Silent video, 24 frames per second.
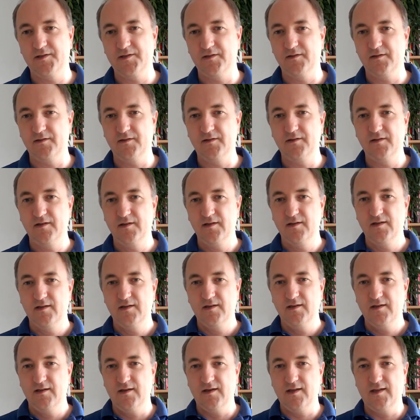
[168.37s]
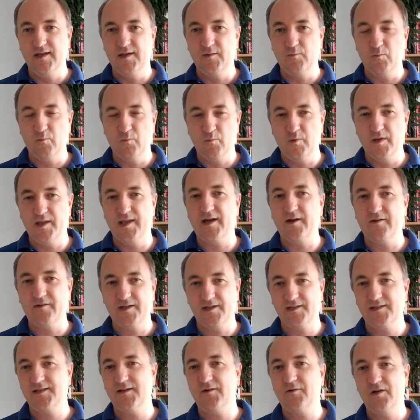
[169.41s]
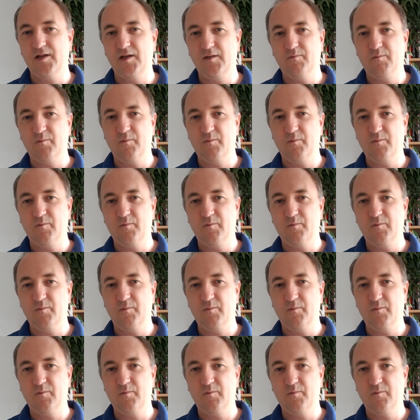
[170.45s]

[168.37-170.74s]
and and then without necessarily